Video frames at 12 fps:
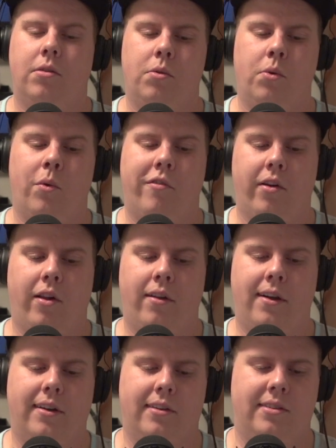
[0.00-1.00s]
who for the
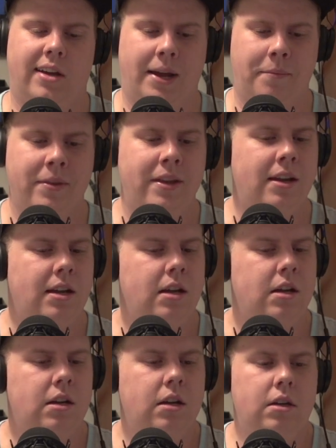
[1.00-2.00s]
longest time
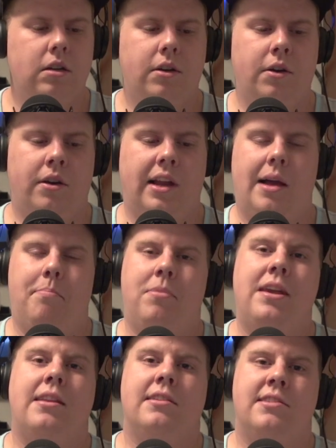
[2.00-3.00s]
could not
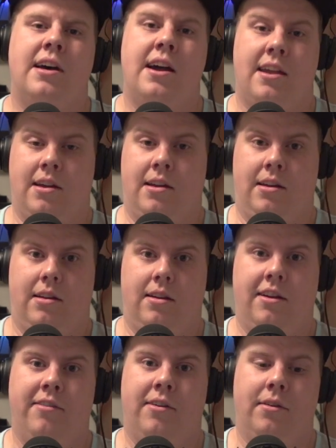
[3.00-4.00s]
beat Zion
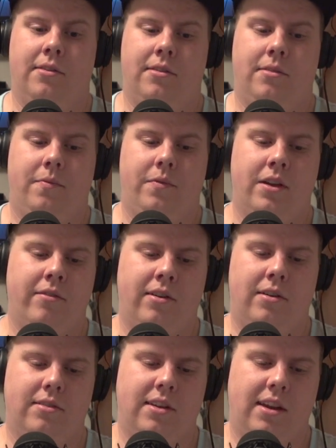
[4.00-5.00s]
of
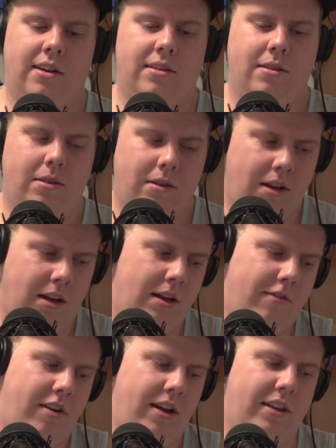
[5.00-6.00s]
all things.
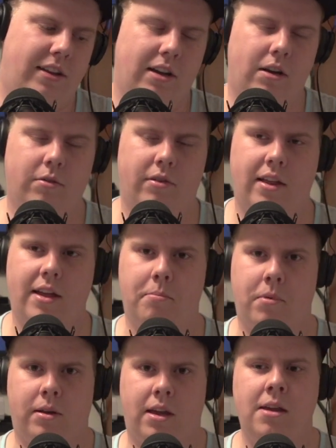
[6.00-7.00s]
Finally got over that
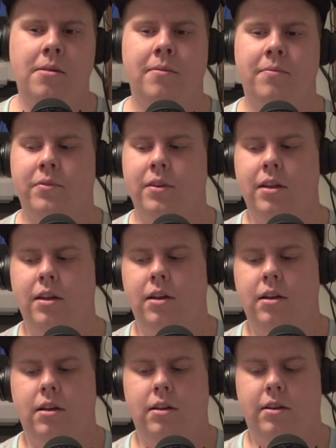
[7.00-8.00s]
monkey.
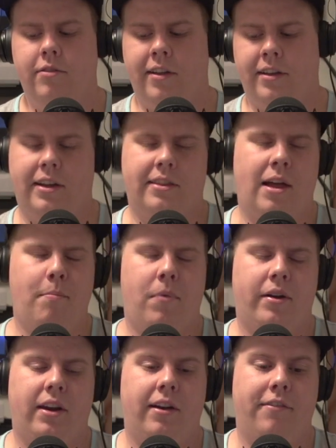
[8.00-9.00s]
Finally got that
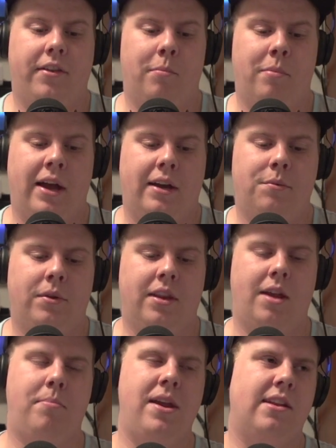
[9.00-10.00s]
monkey off their back when
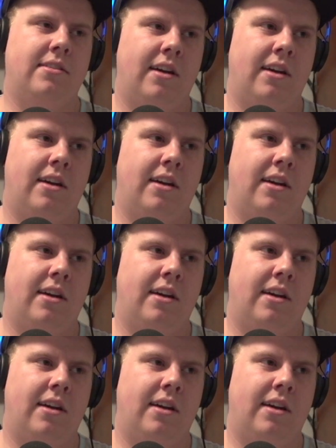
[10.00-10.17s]
they beat